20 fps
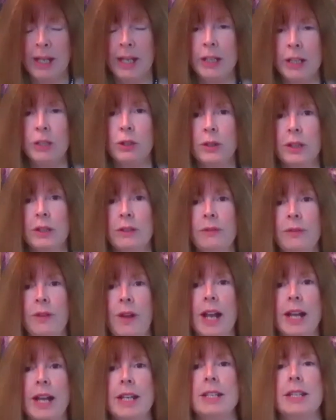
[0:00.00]
You can
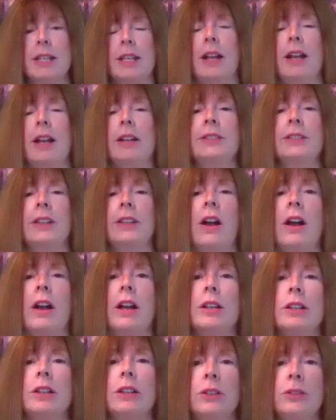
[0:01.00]
find us
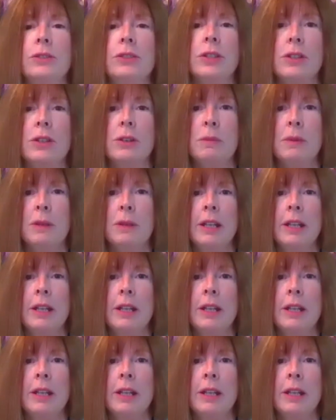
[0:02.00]
on YouTube,